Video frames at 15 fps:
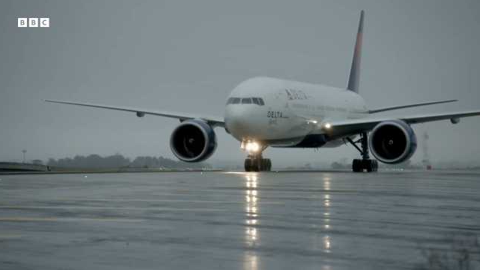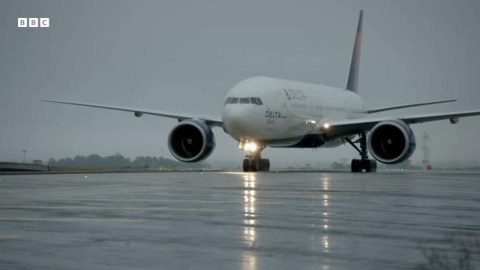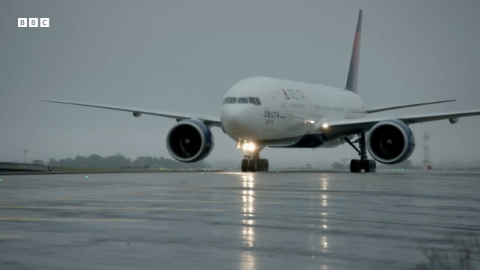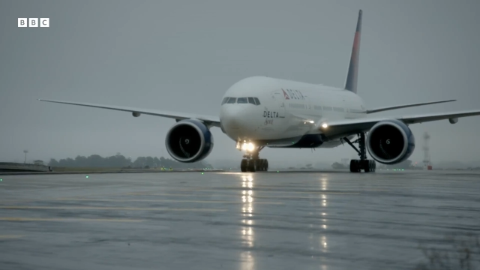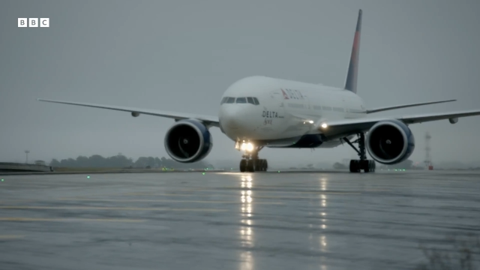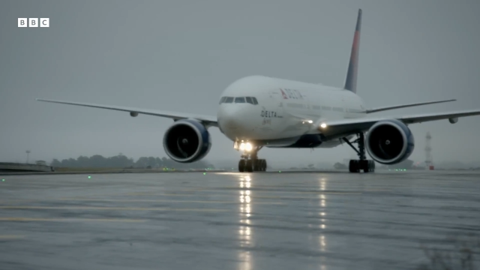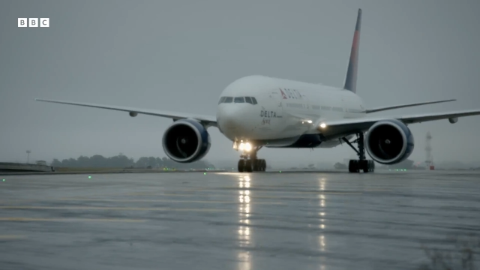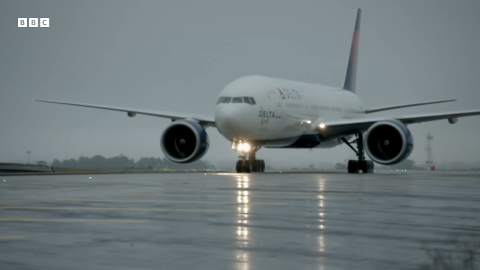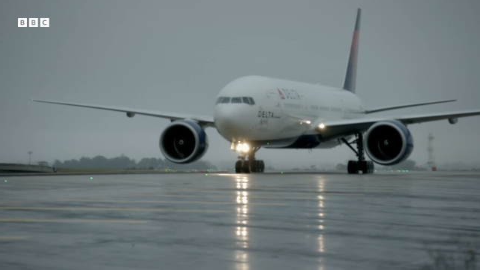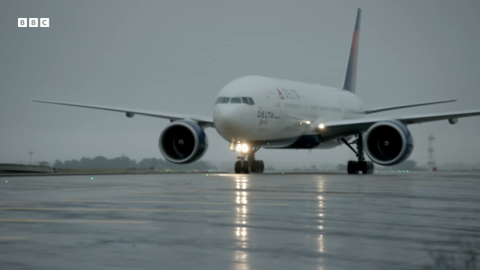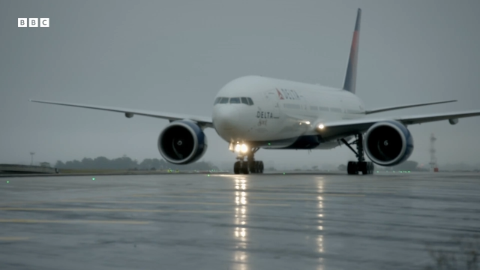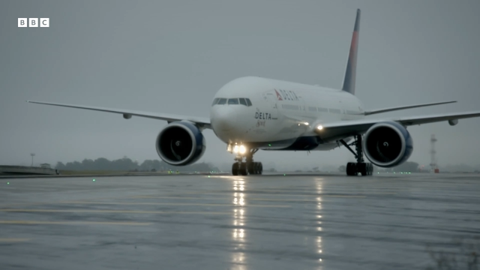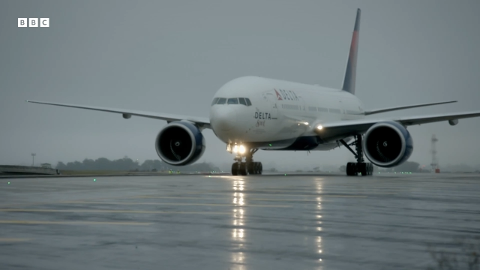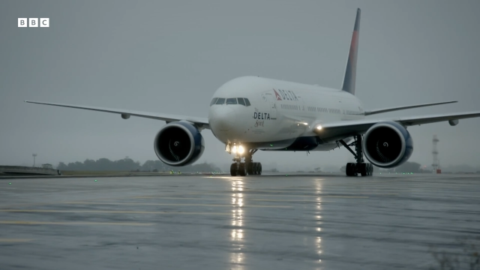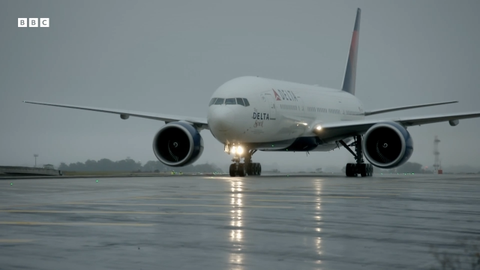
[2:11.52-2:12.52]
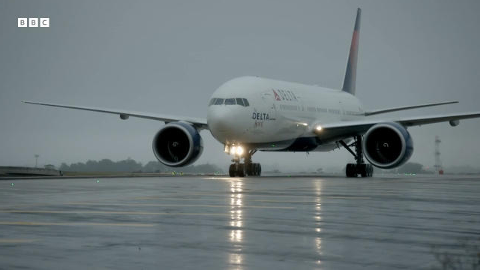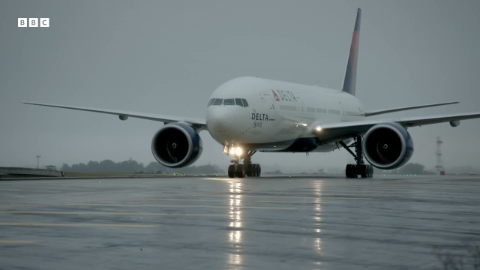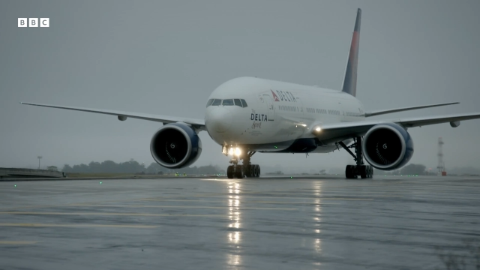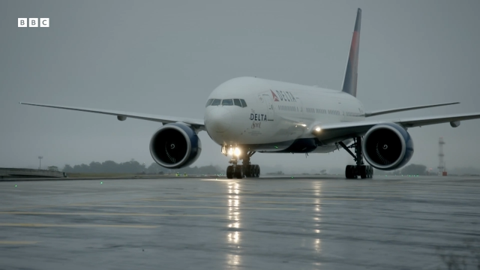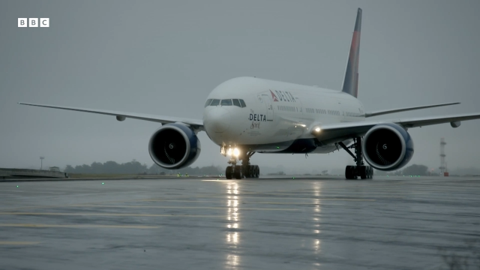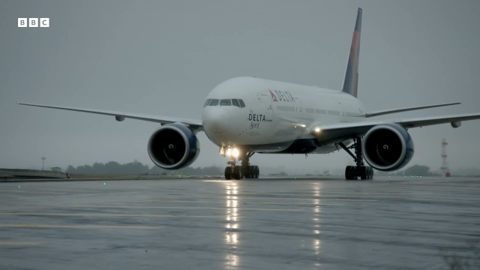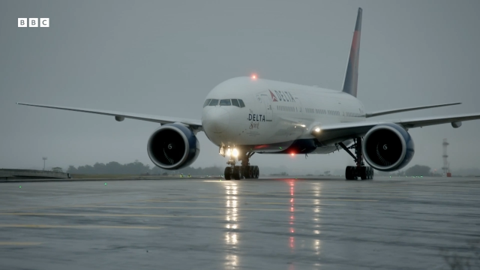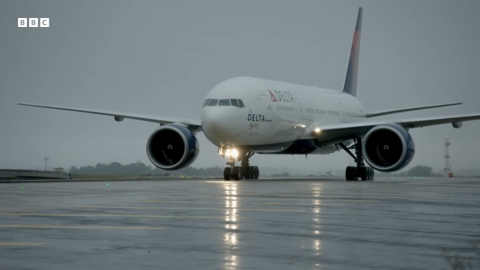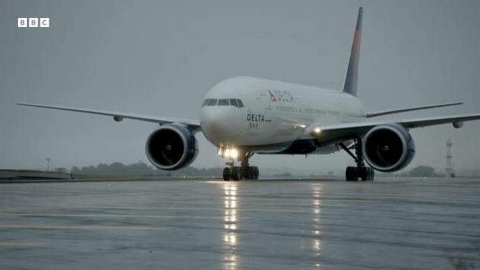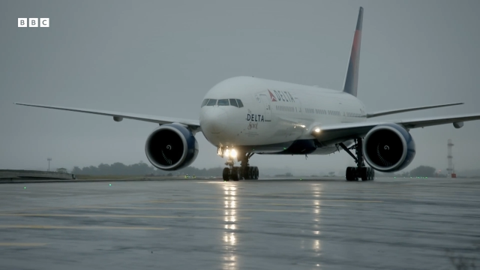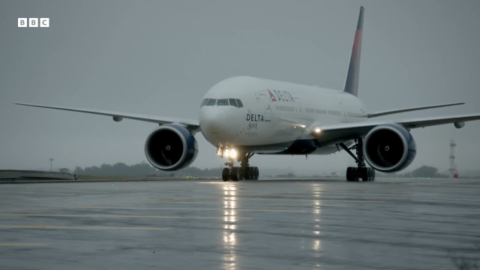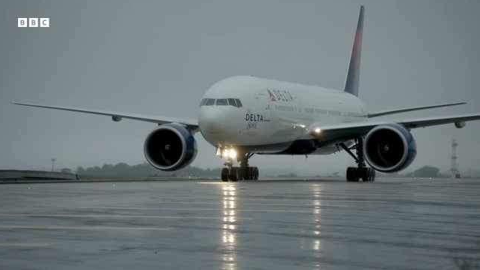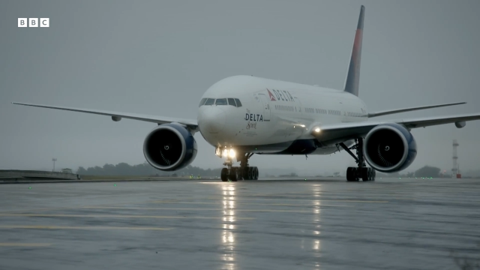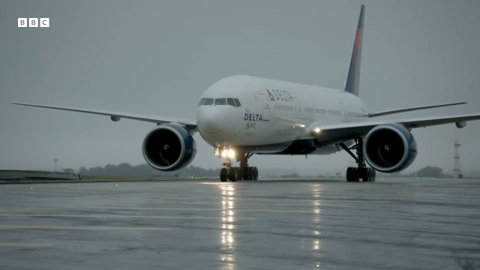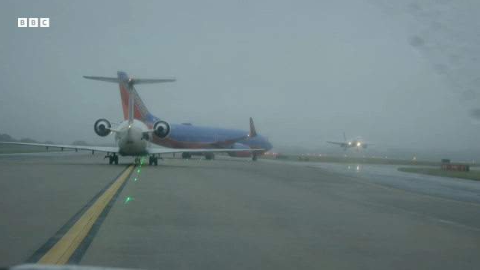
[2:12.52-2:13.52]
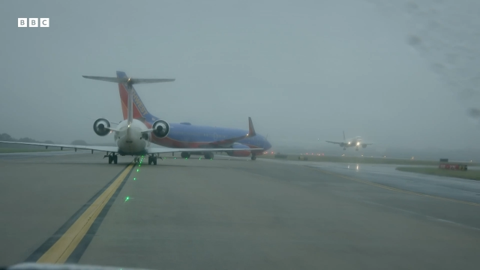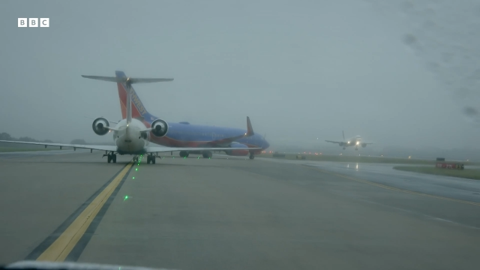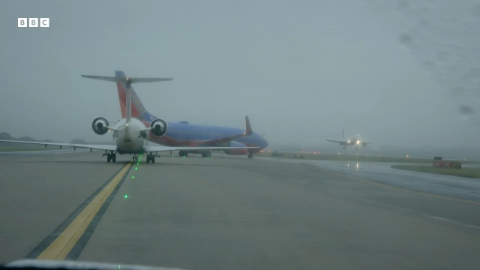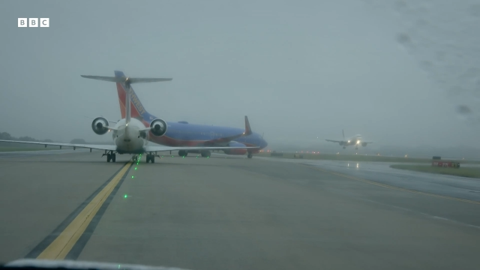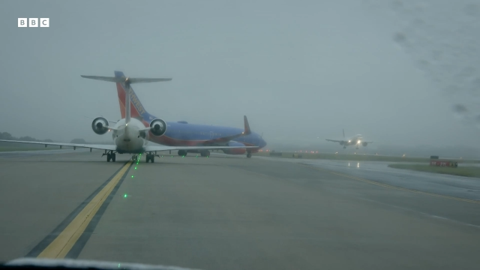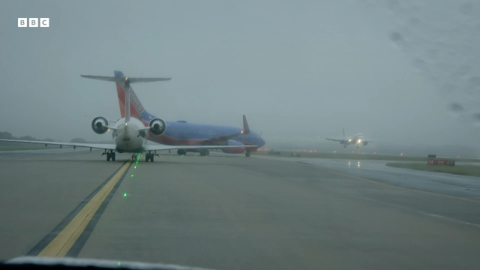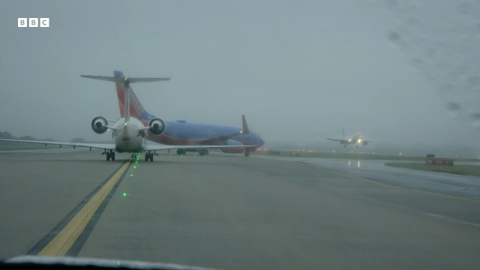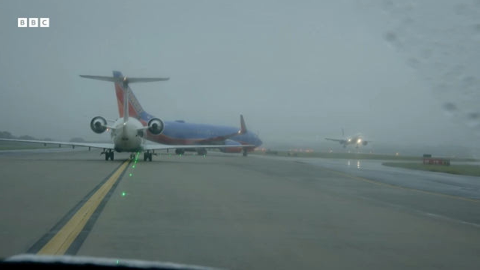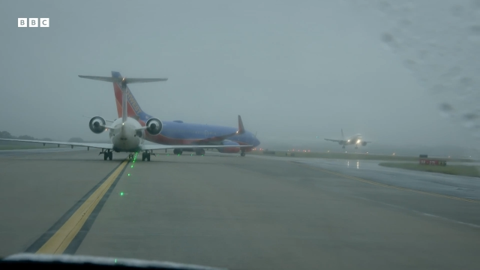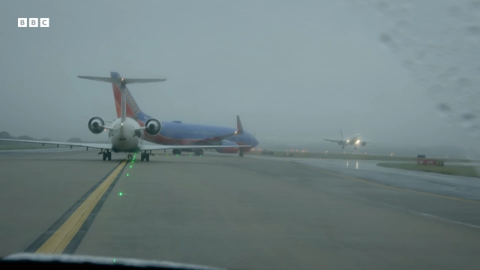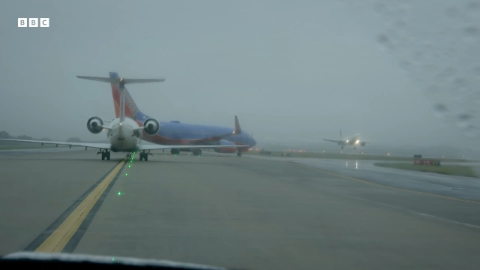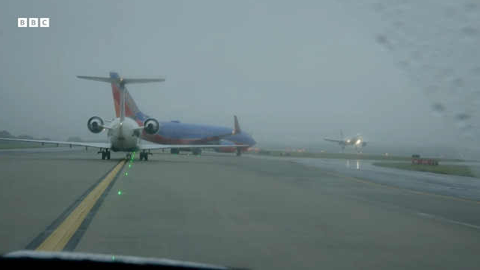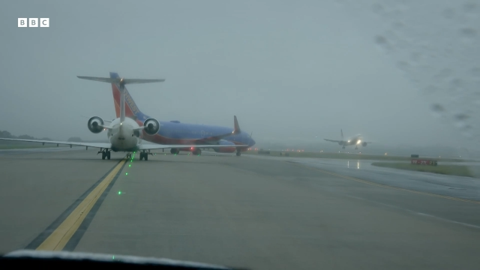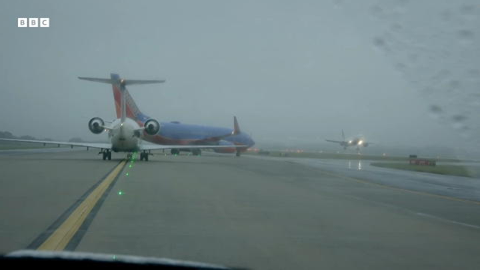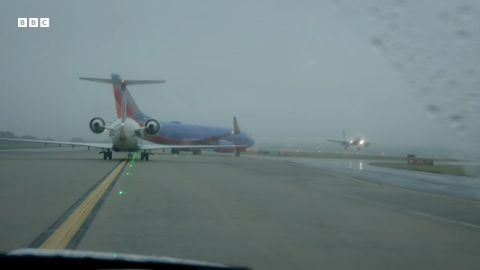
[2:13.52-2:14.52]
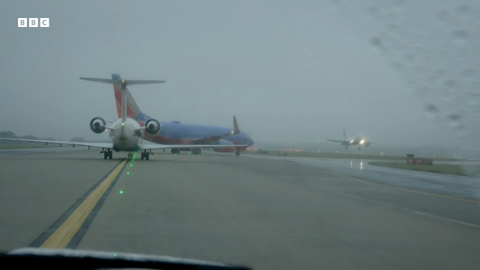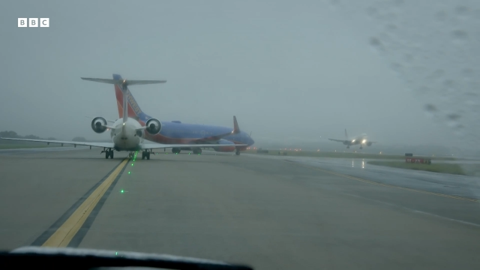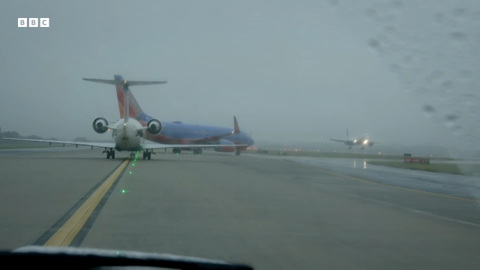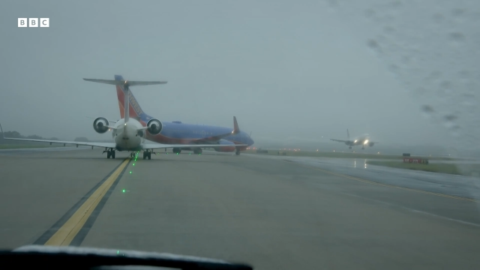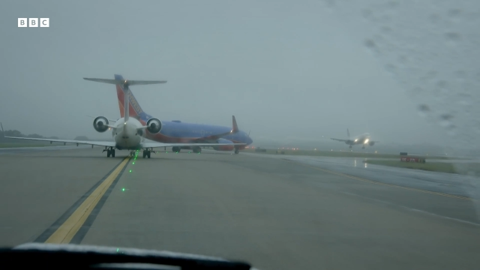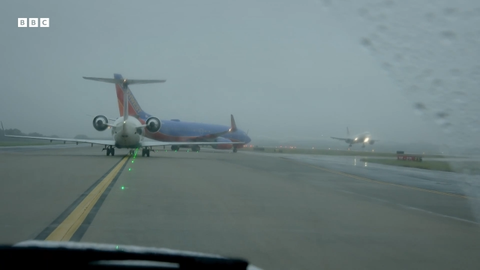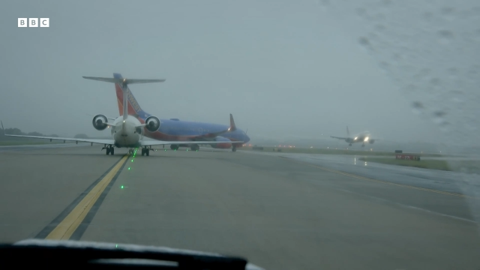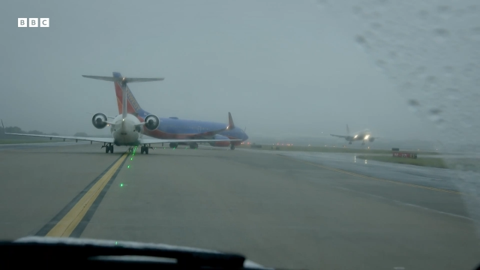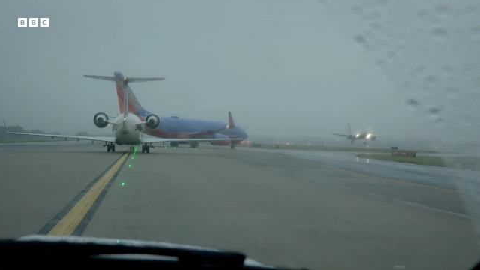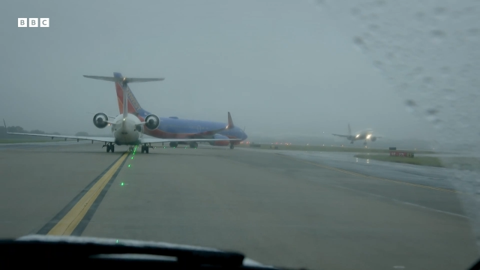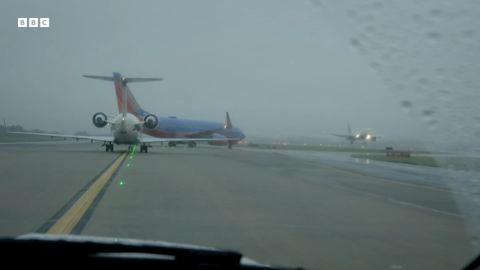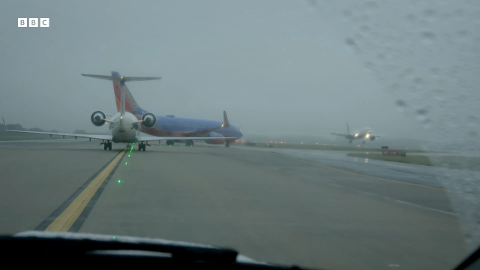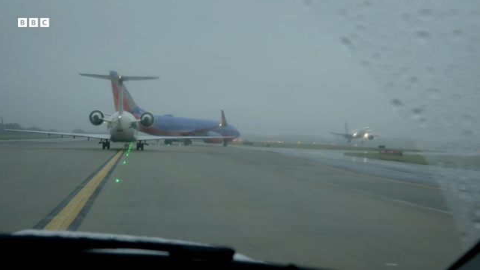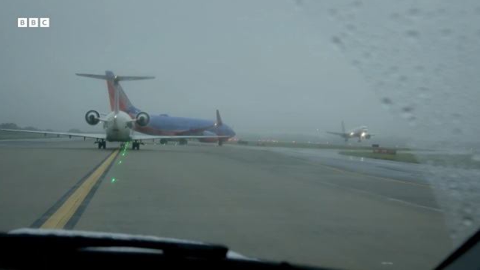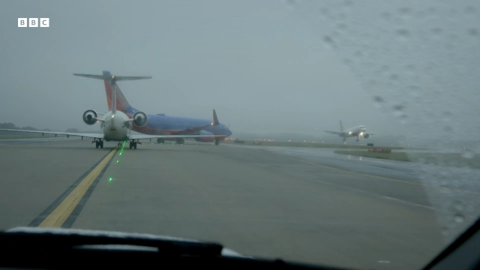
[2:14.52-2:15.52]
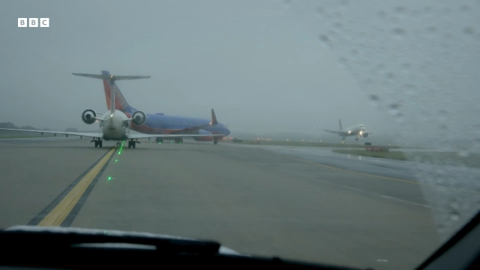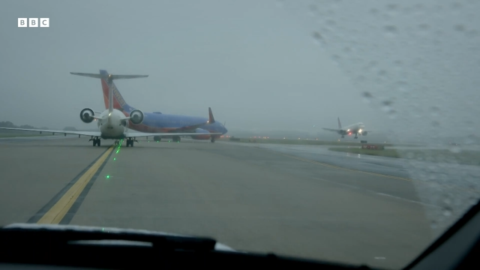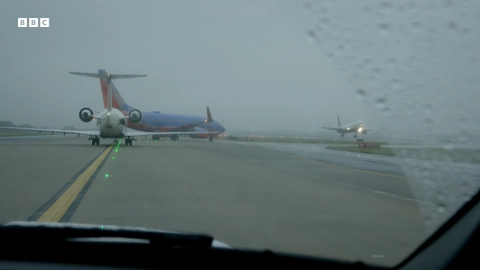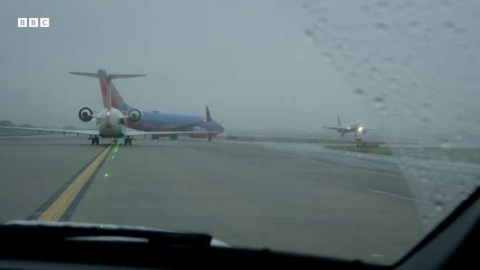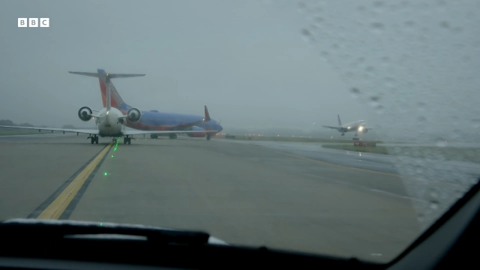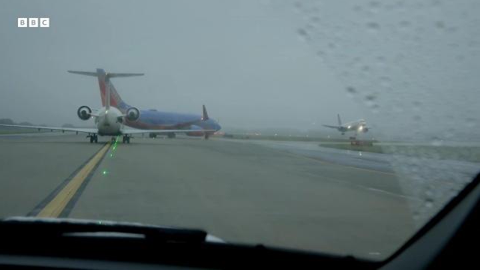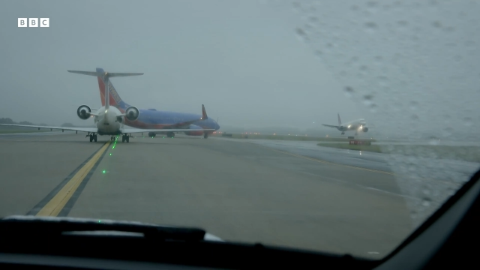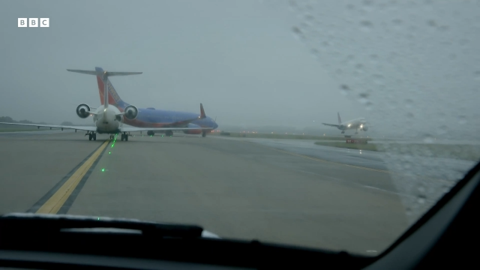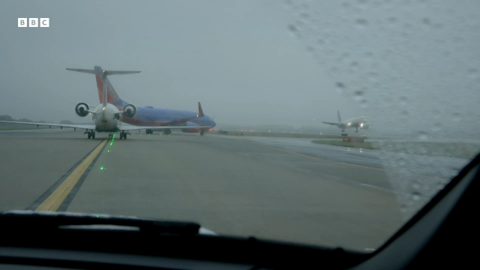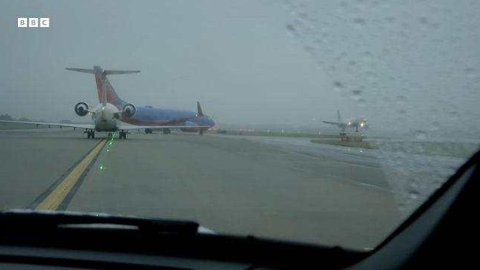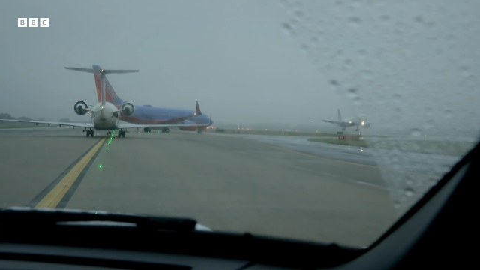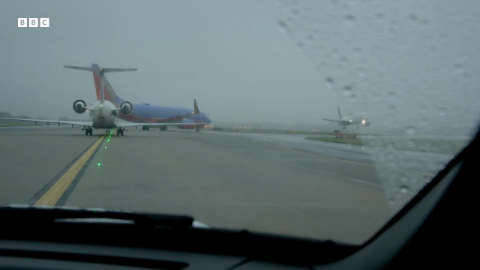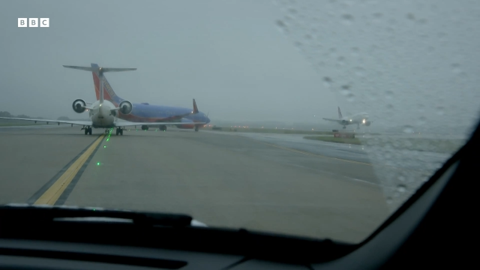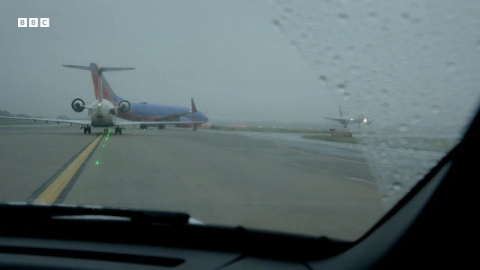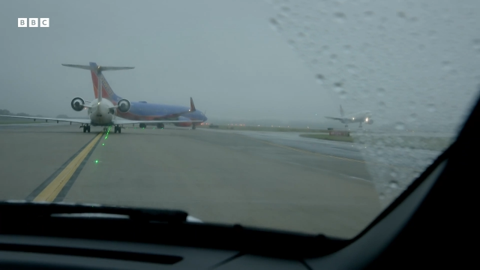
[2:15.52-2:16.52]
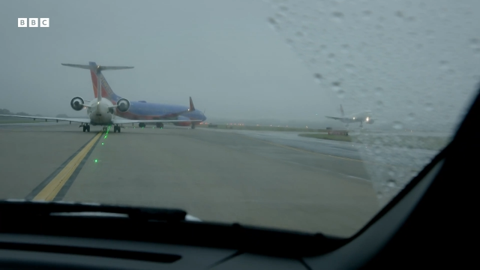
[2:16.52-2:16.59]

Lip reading: (no speaker visible)